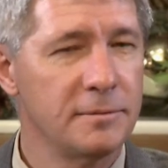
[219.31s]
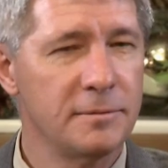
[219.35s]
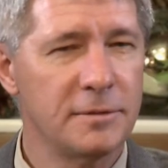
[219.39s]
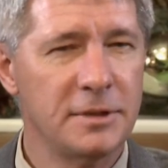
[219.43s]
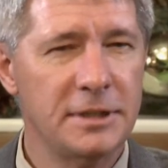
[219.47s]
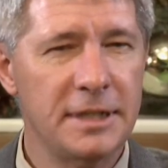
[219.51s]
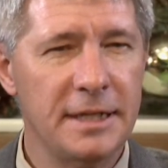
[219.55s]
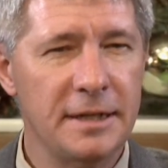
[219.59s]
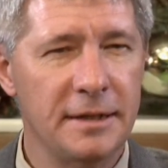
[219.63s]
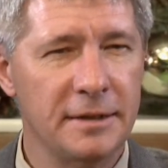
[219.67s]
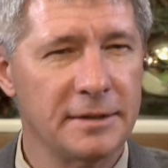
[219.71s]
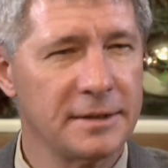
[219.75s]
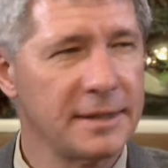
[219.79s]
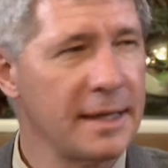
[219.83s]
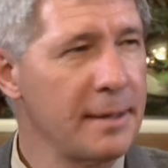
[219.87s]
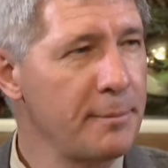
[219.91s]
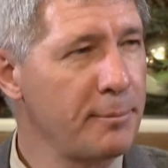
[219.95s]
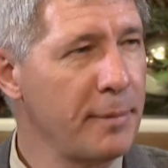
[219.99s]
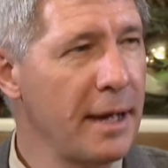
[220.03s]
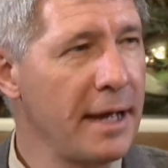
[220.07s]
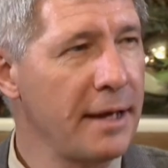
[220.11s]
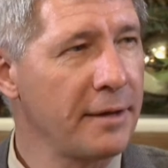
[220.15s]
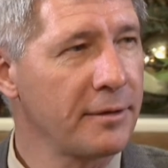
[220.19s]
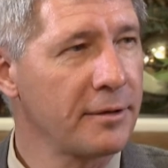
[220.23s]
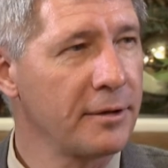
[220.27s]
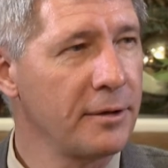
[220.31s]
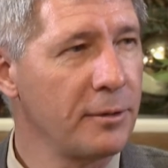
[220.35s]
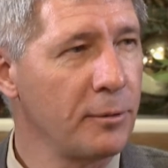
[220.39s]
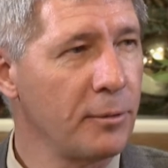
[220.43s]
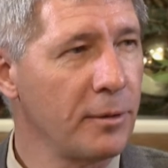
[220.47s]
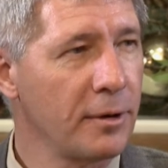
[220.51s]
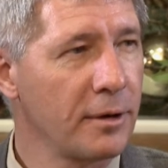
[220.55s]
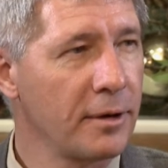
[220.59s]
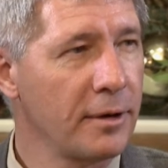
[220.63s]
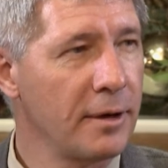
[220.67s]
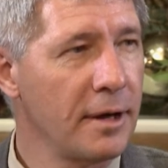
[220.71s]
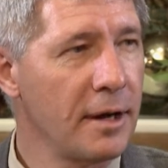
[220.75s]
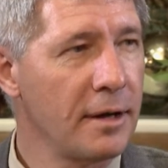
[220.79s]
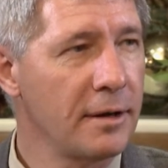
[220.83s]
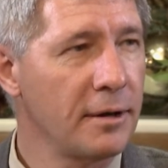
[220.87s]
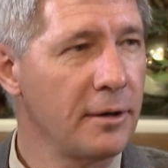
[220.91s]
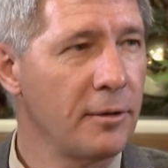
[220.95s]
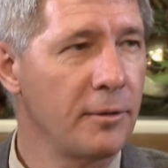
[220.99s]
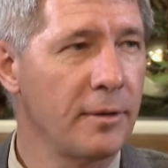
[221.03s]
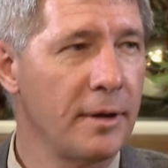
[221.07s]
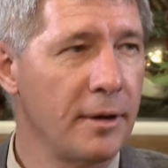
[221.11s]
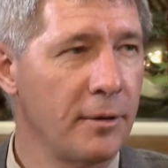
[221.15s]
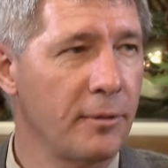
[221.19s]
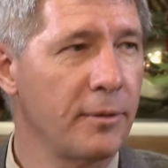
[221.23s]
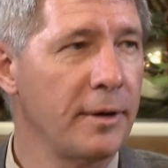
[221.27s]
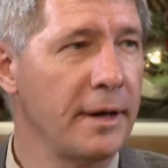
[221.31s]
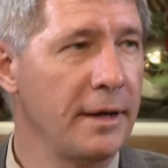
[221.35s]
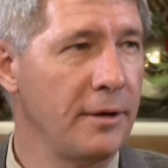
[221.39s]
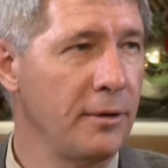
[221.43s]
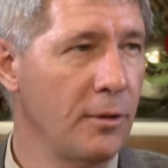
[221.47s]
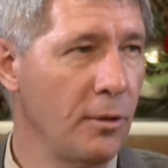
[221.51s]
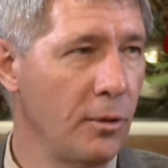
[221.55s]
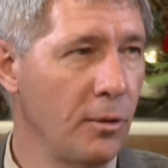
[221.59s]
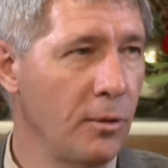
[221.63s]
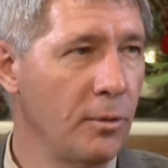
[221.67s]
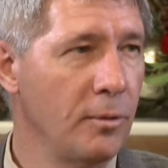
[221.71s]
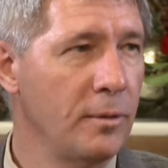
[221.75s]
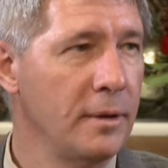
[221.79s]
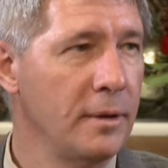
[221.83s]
gee, is that path going to work or not? No, they already know.